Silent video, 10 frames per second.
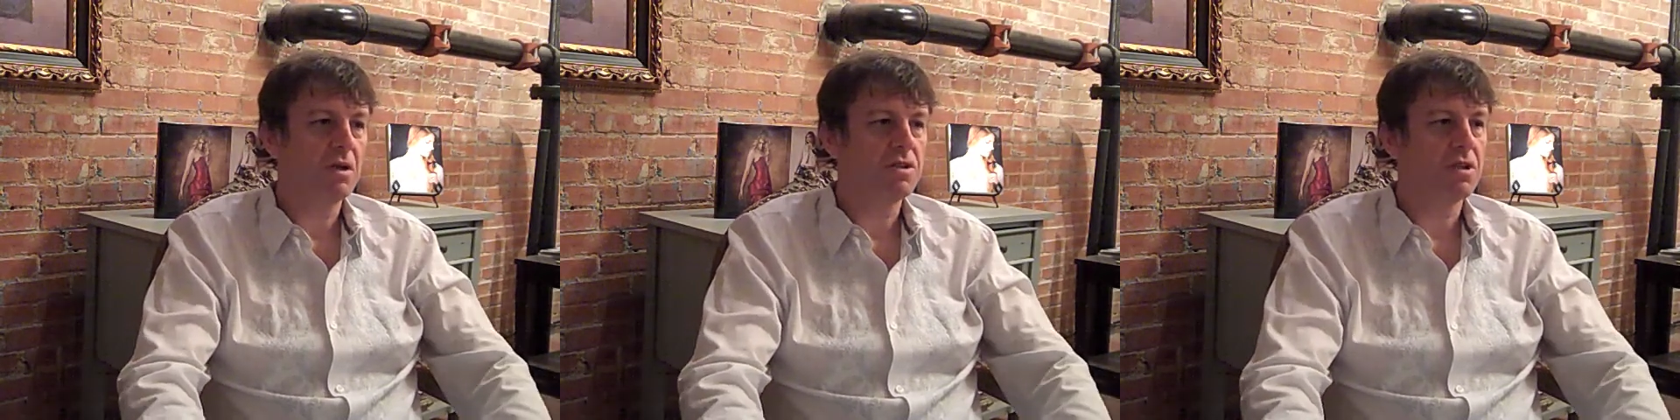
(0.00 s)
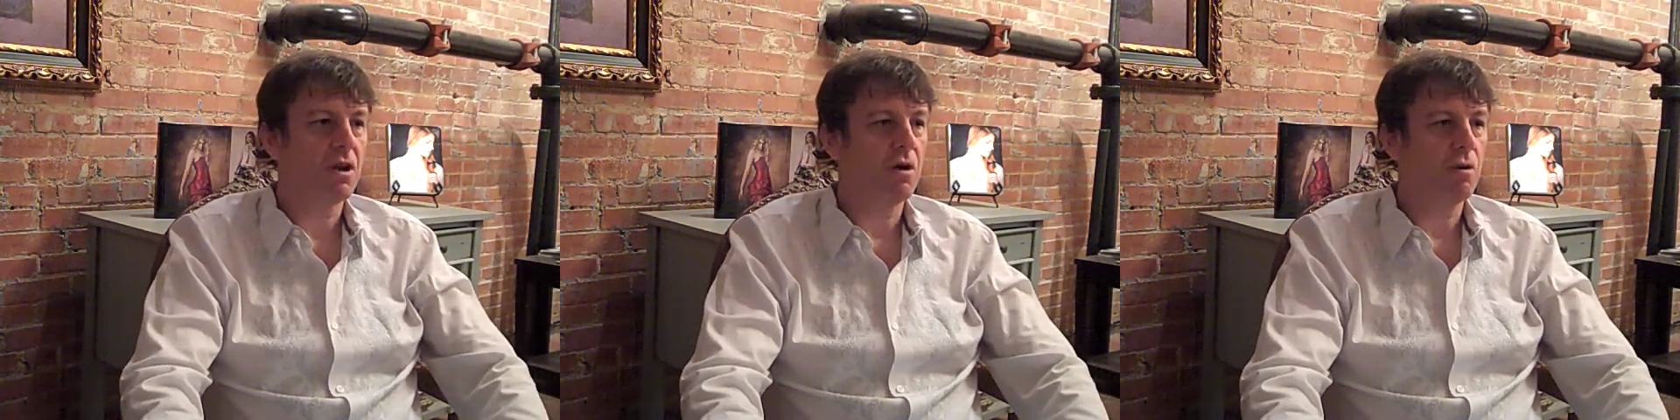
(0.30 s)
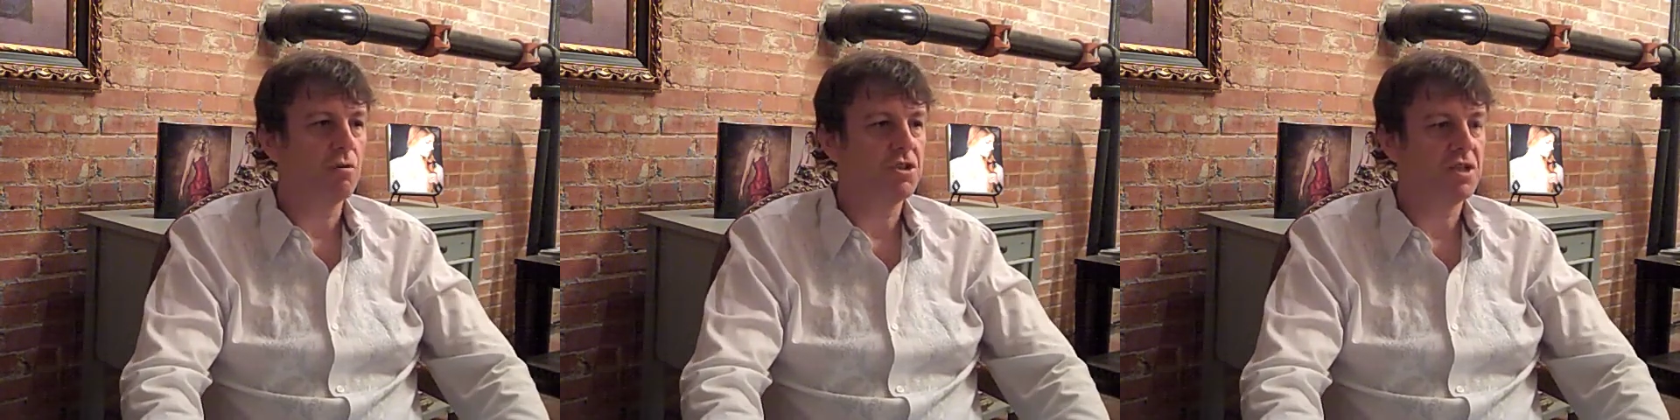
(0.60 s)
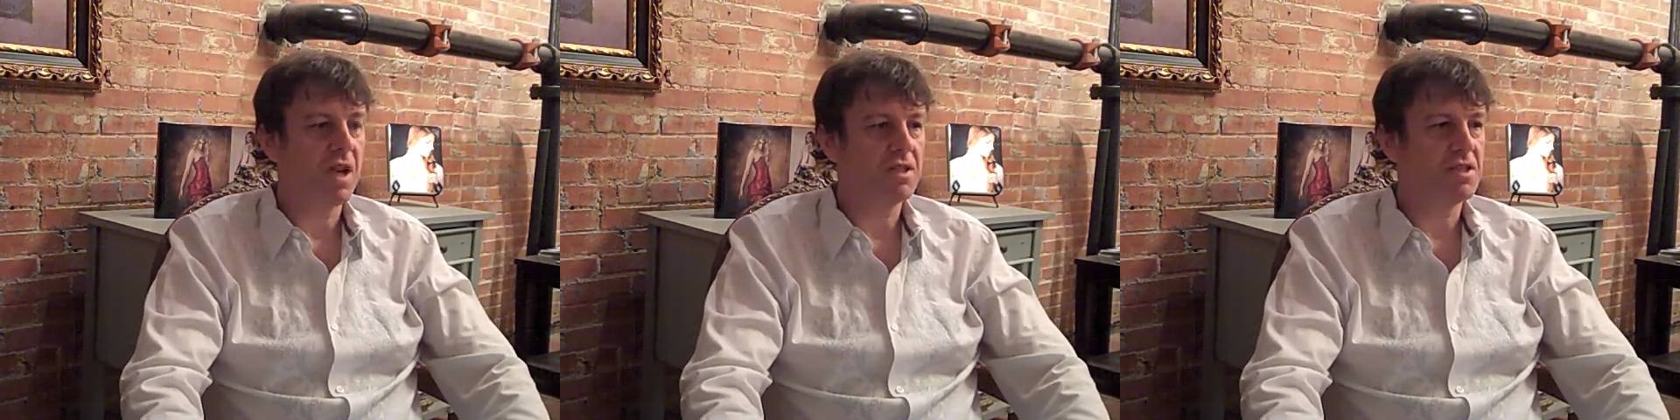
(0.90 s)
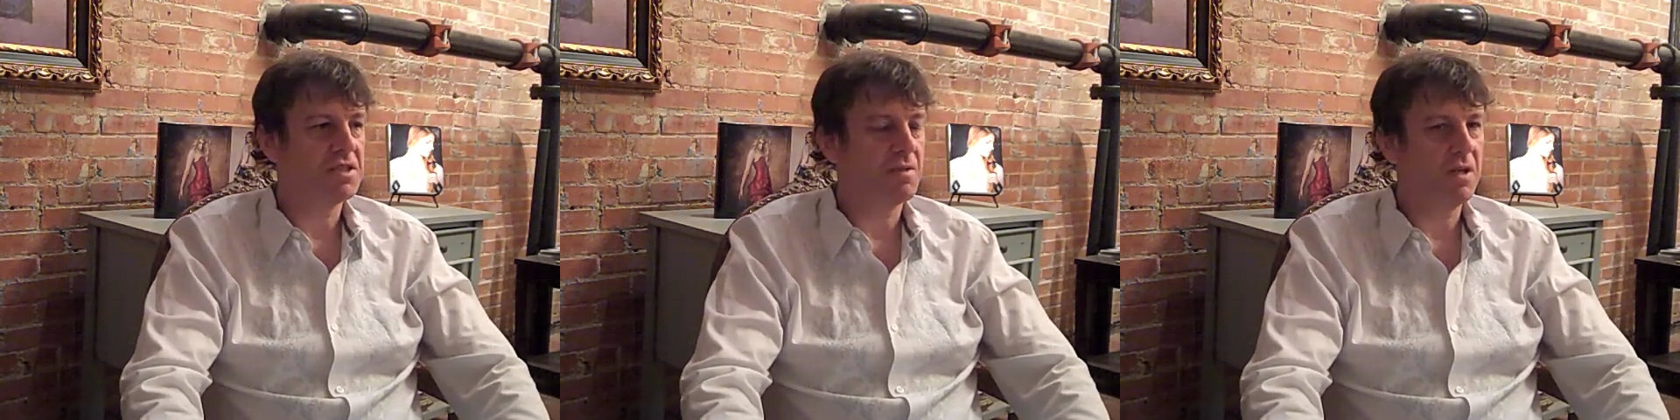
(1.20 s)
So she
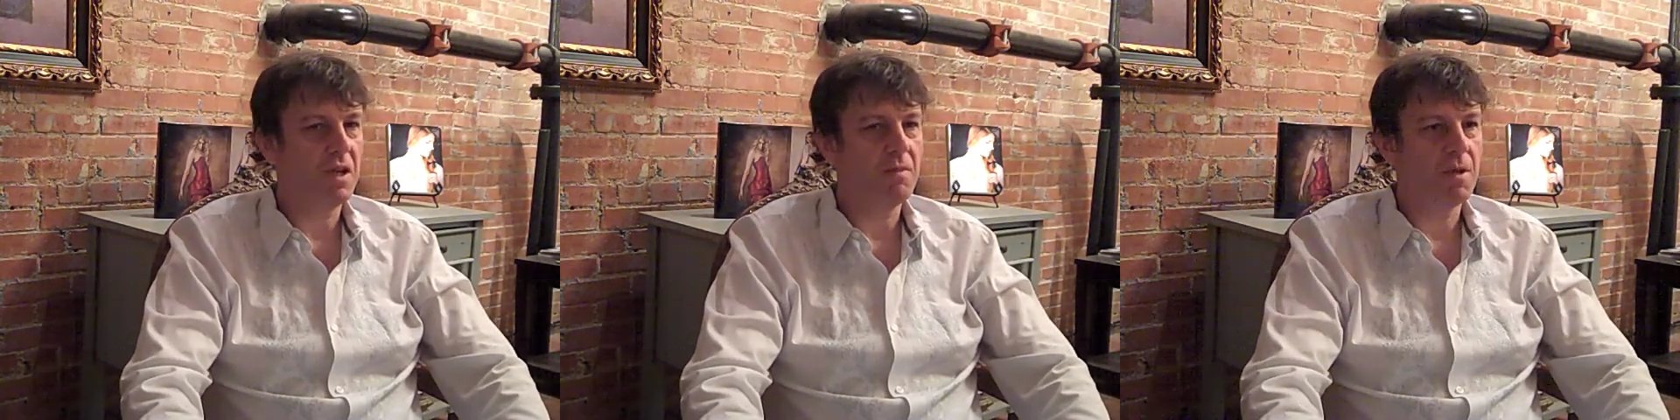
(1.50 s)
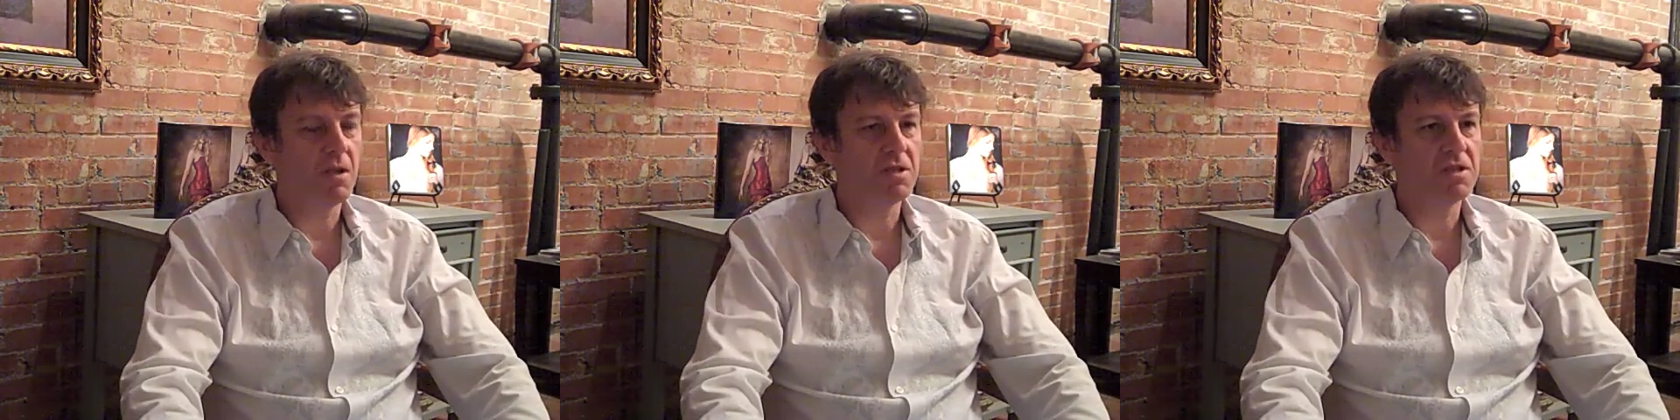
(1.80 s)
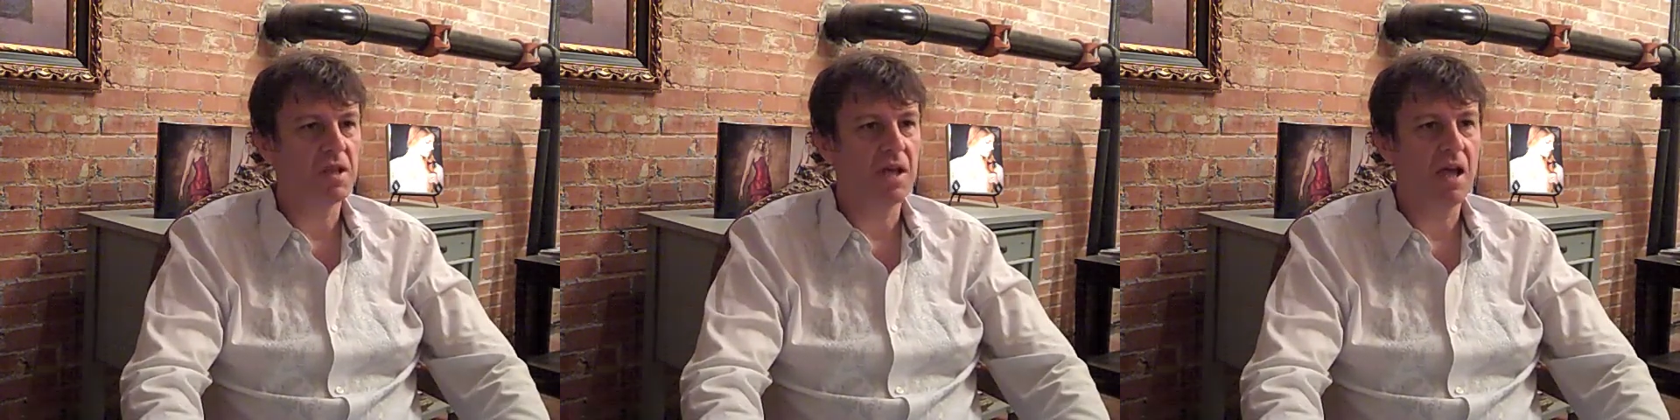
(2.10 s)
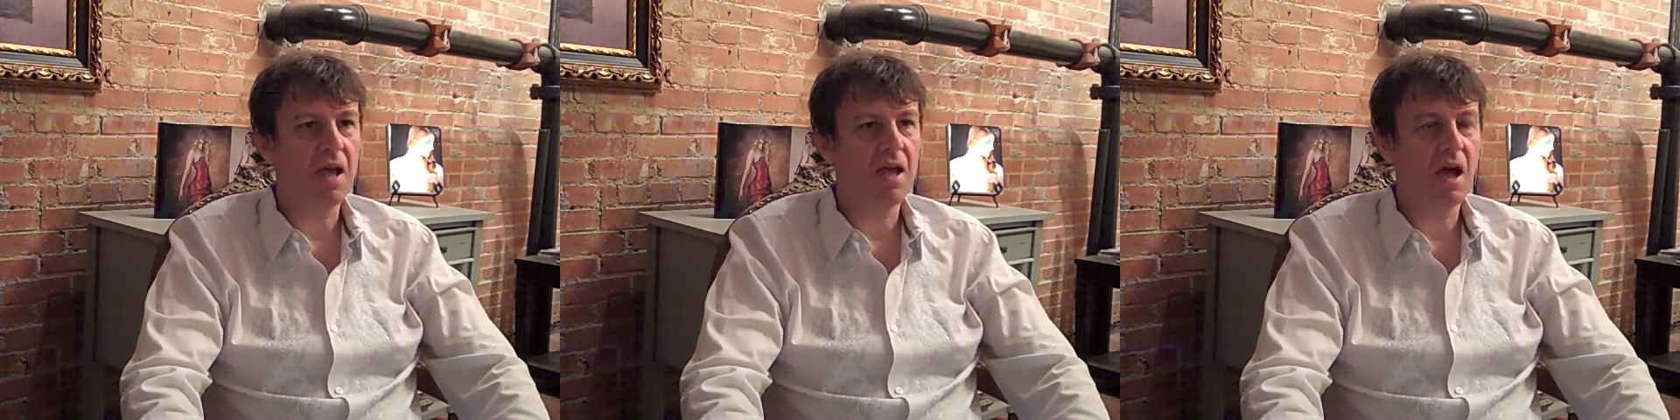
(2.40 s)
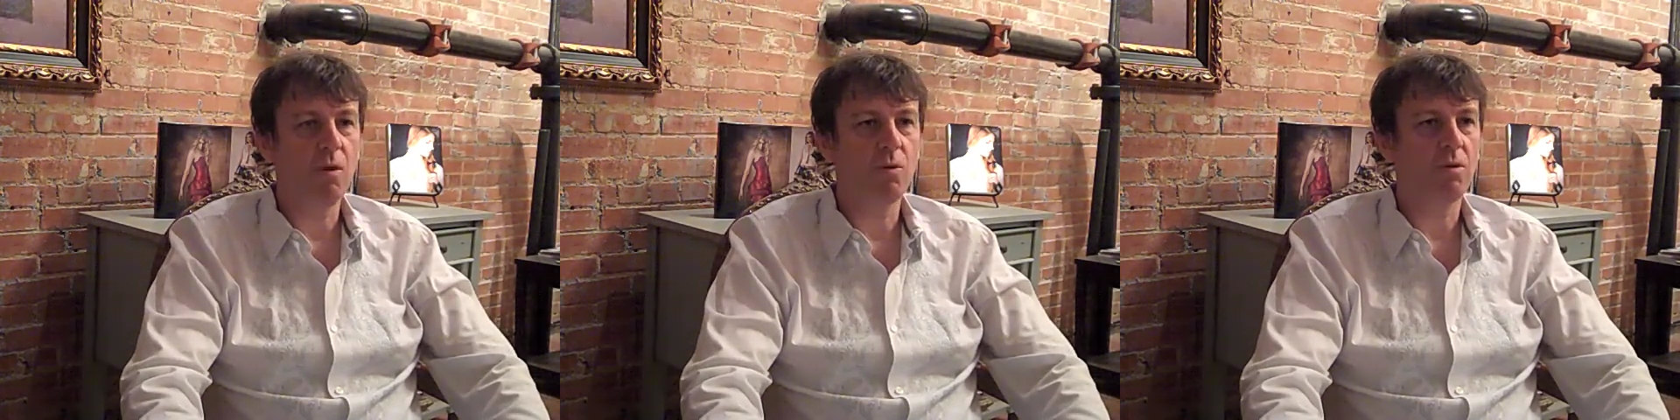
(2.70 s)
actually sent me an email and said, hey,
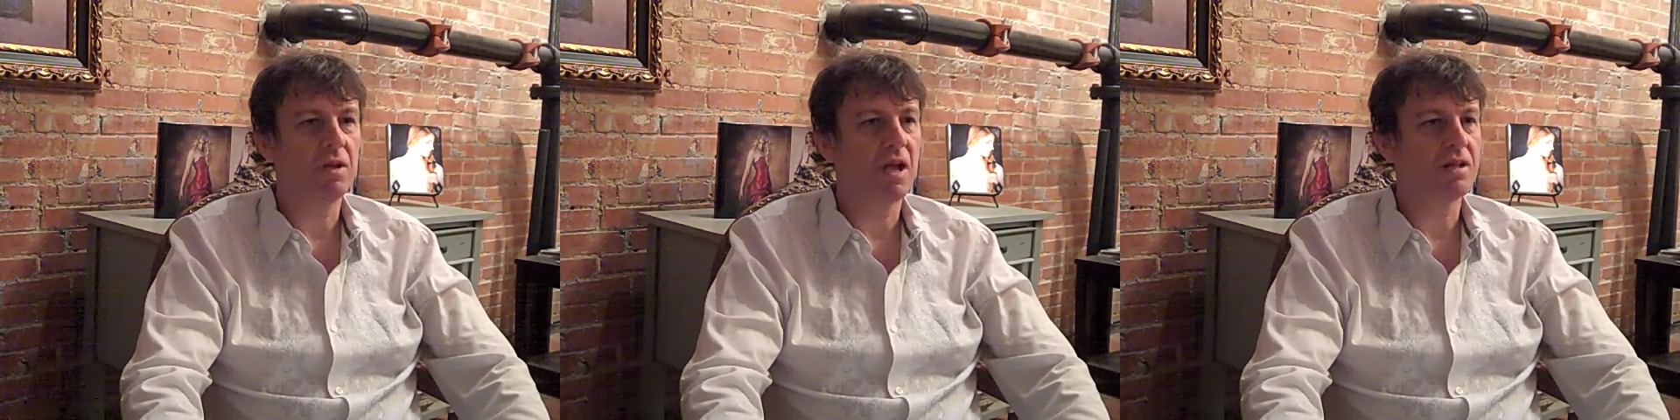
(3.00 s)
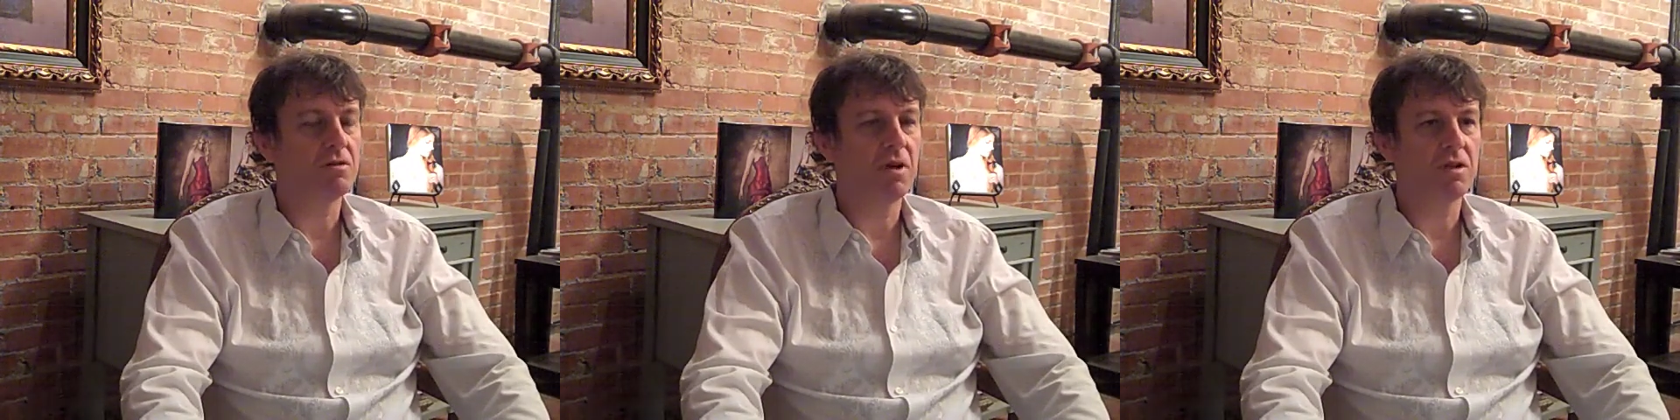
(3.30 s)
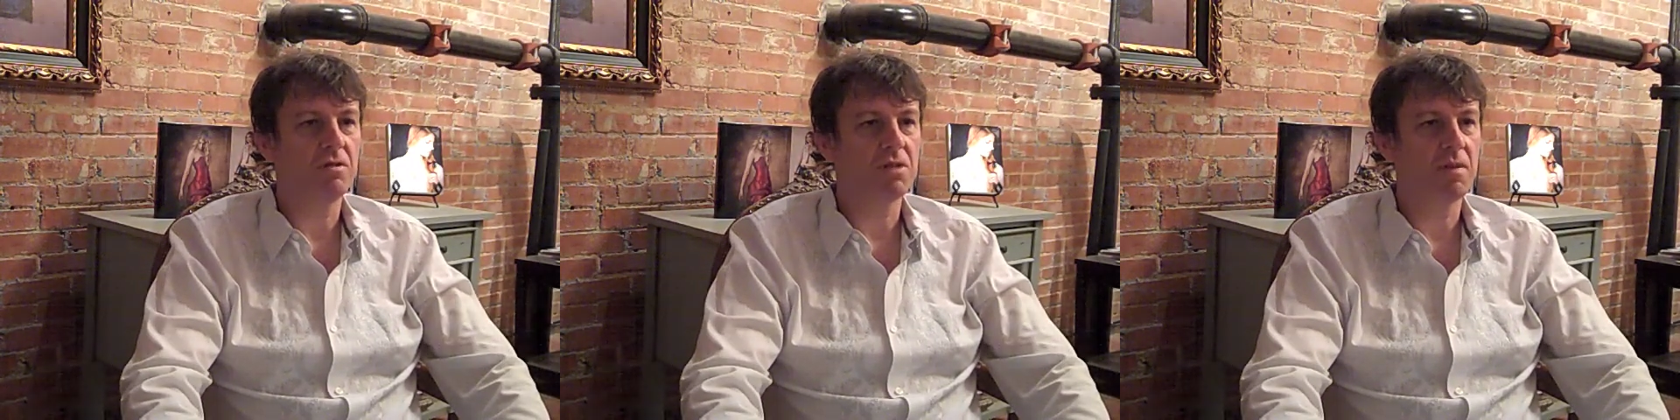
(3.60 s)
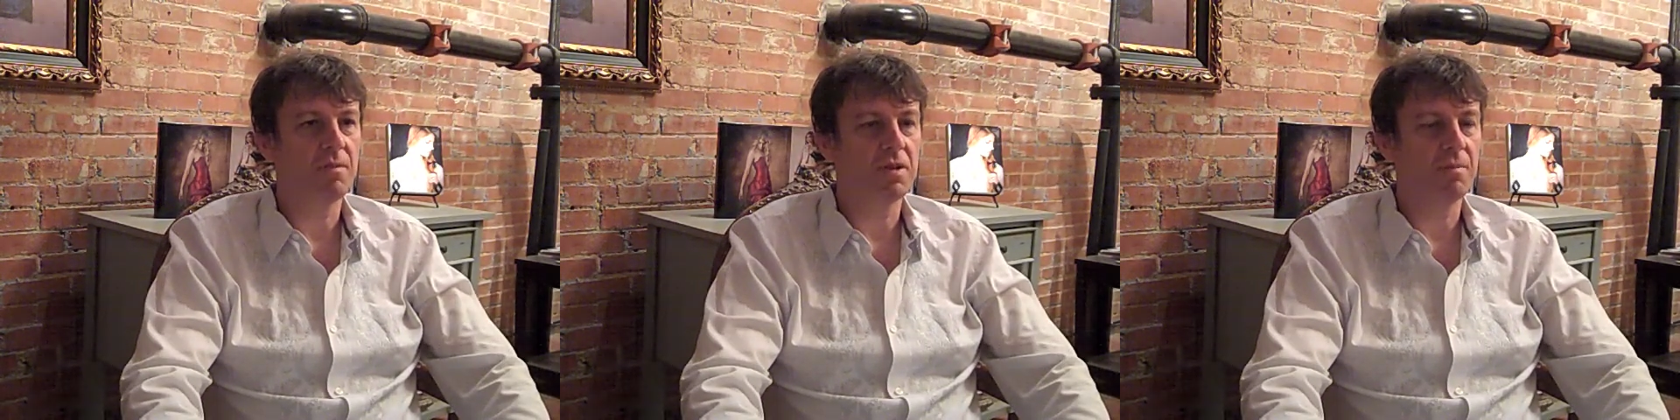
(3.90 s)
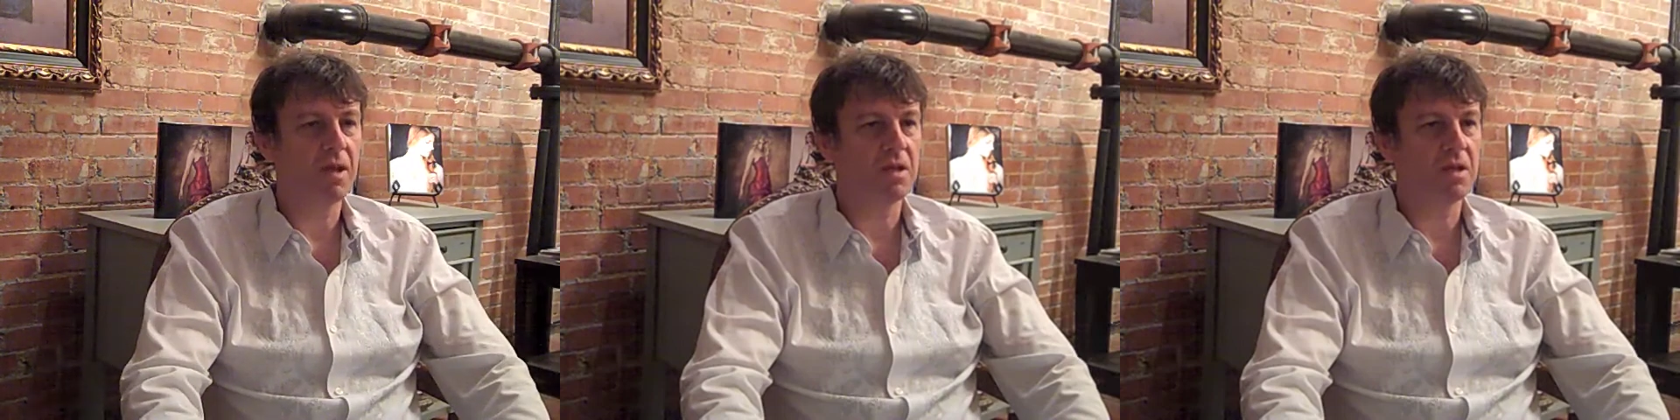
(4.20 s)
I would really like to try to do something to make a